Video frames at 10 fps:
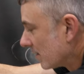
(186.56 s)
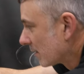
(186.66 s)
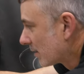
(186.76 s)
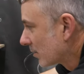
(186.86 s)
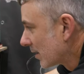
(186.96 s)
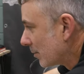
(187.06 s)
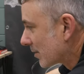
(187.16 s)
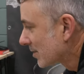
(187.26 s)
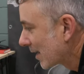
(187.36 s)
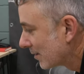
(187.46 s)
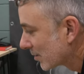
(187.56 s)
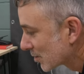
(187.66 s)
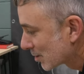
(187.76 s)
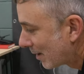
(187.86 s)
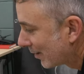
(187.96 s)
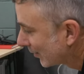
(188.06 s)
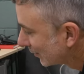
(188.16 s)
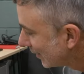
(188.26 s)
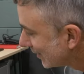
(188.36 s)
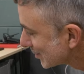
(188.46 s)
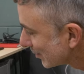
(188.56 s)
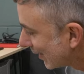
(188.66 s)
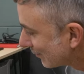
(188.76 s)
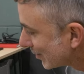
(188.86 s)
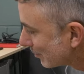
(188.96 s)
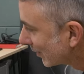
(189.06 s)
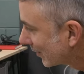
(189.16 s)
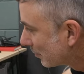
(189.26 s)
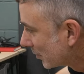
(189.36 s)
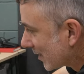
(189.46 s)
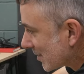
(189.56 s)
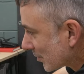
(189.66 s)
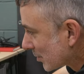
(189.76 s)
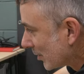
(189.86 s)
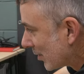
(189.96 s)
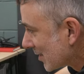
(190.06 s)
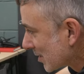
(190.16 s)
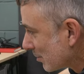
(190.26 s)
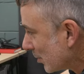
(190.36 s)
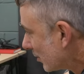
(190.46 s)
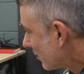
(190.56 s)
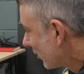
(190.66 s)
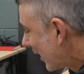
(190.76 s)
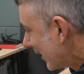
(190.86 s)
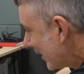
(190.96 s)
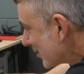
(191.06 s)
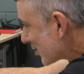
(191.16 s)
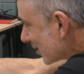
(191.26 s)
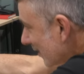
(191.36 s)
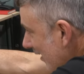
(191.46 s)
The good thing with say the Shimano cleat is we have the ability to put these onto a nice smooth flat edge